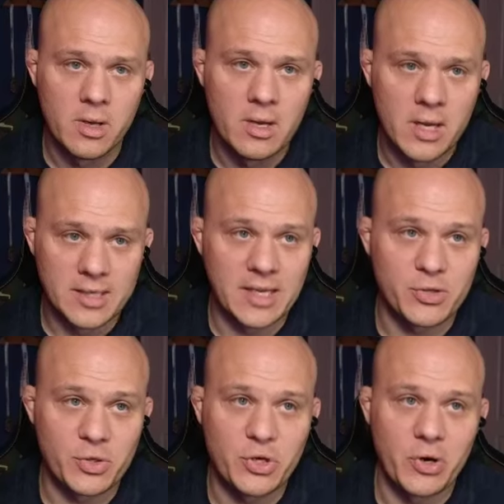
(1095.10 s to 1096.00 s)

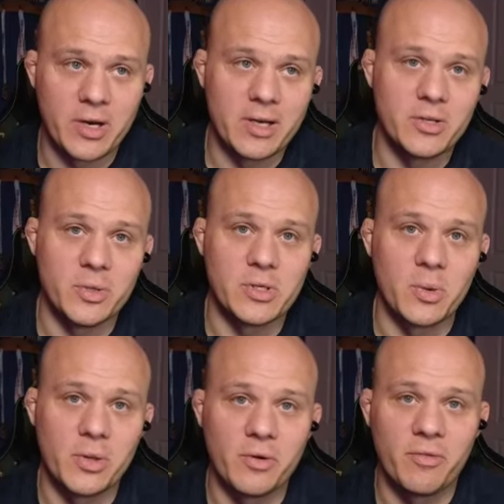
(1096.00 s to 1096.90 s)
essentially turn it into its
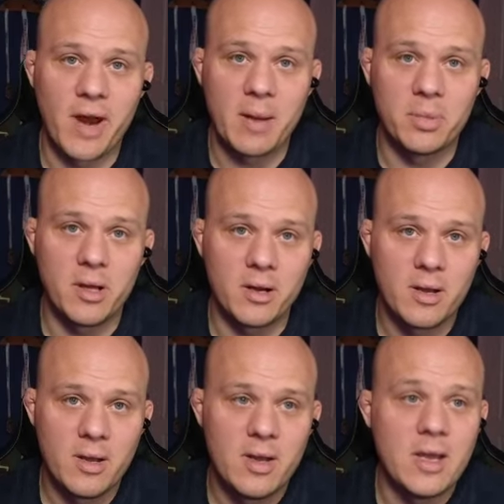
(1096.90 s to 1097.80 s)
own little frag plug,
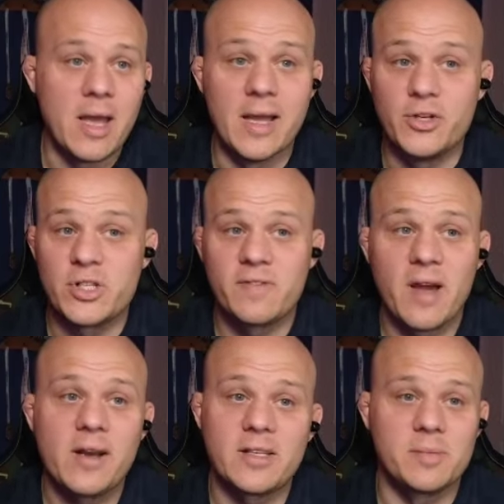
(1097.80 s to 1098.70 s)
and just
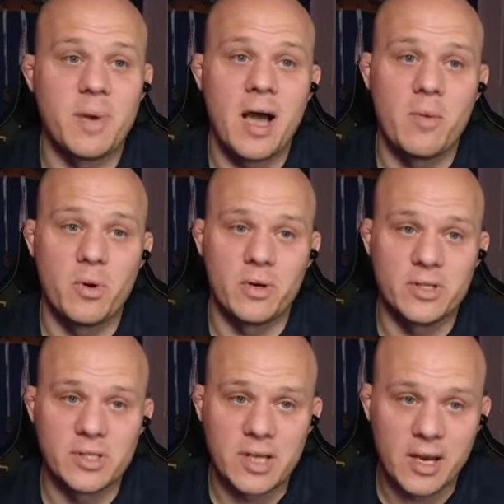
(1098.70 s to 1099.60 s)
find a spot where it's
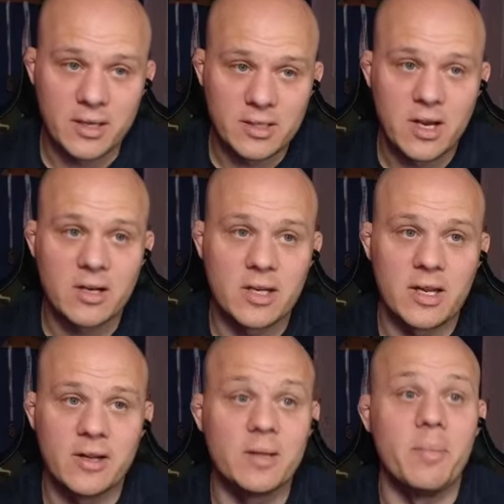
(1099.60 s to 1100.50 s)
just kind of tucked in
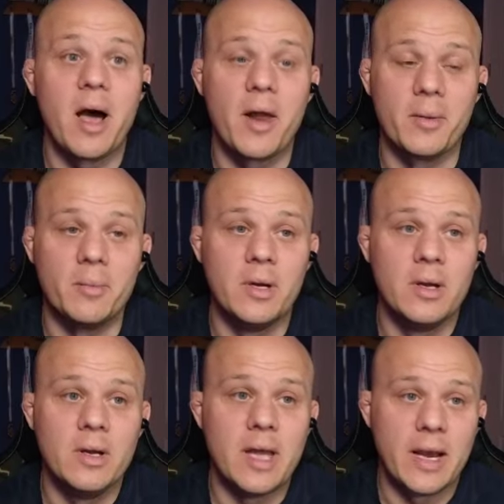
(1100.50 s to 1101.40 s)
there at the bottom,
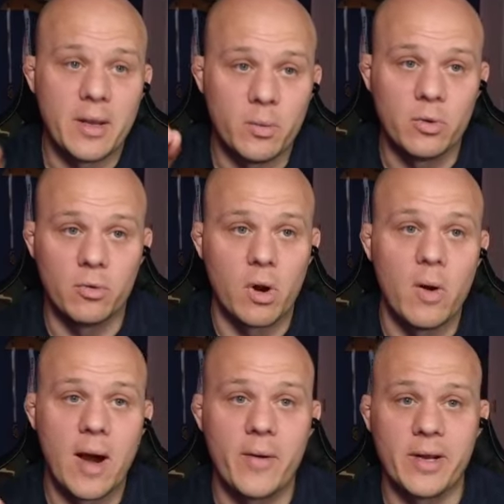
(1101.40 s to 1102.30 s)
and it will
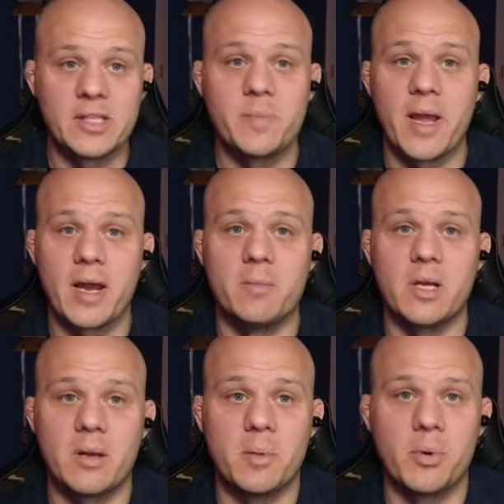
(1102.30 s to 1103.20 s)
grow out and expand and
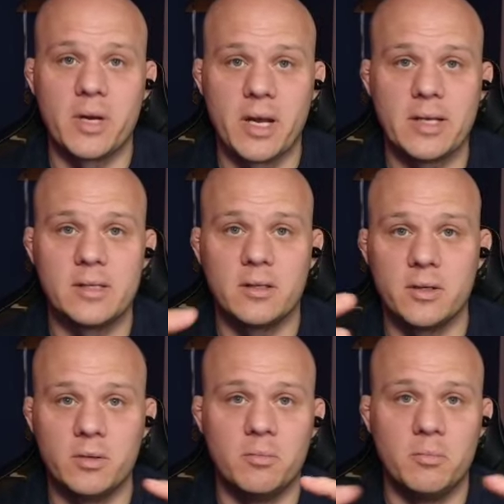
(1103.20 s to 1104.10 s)
become a pretty nice
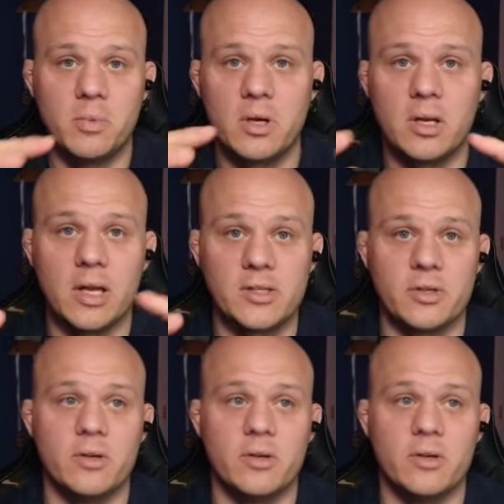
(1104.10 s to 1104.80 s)
little cluster